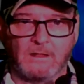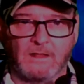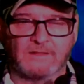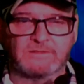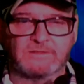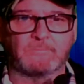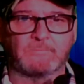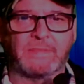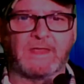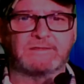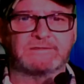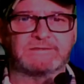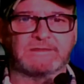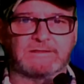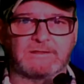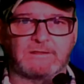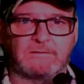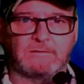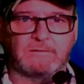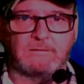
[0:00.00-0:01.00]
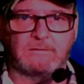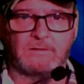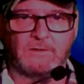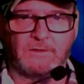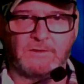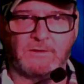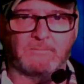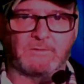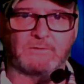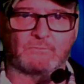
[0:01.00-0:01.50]
It's a basic
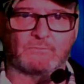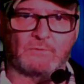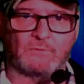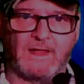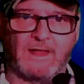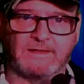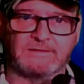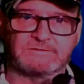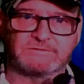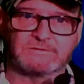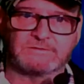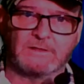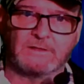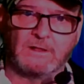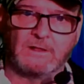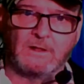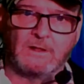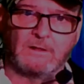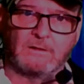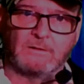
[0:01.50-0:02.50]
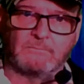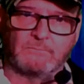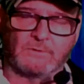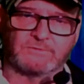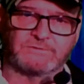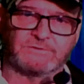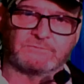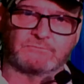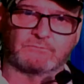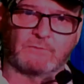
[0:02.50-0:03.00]
human rights
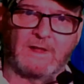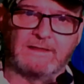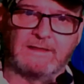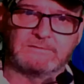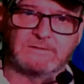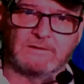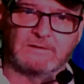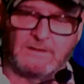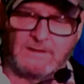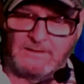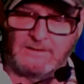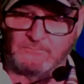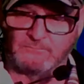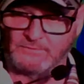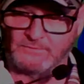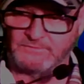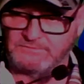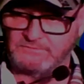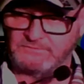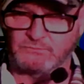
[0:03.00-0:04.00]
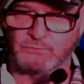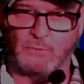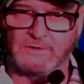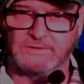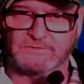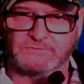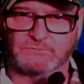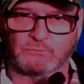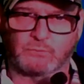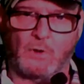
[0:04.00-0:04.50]
versus right and versus what
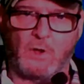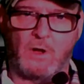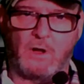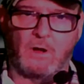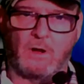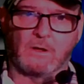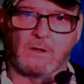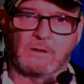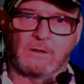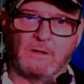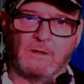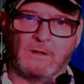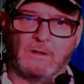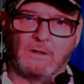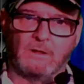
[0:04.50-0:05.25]
is wrong.